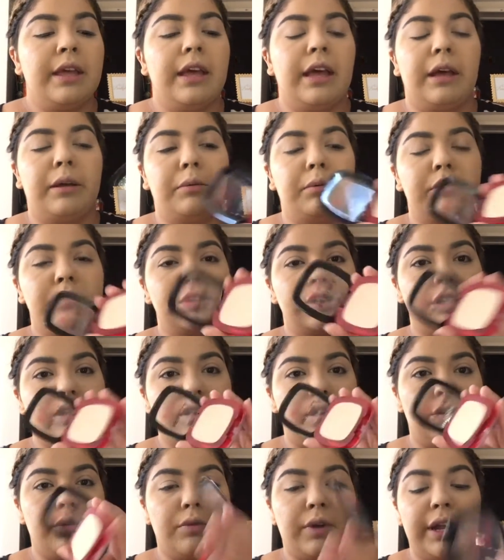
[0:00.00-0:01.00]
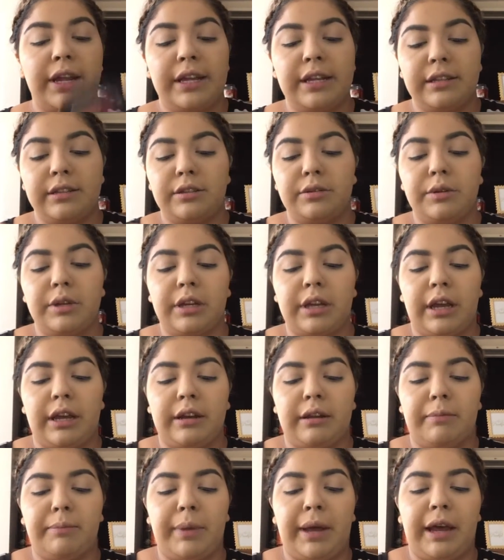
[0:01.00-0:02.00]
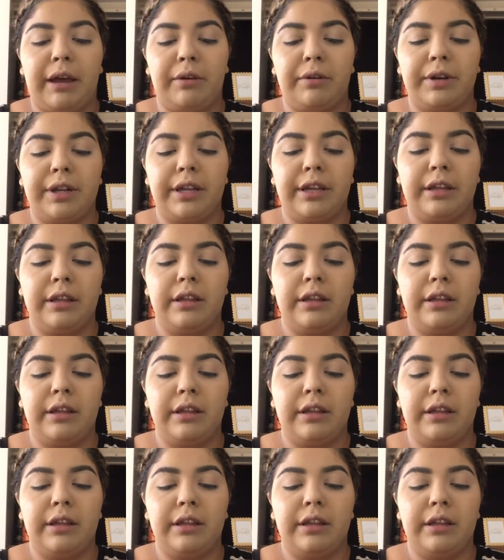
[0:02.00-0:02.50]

And we'll just go right into it, kind of pat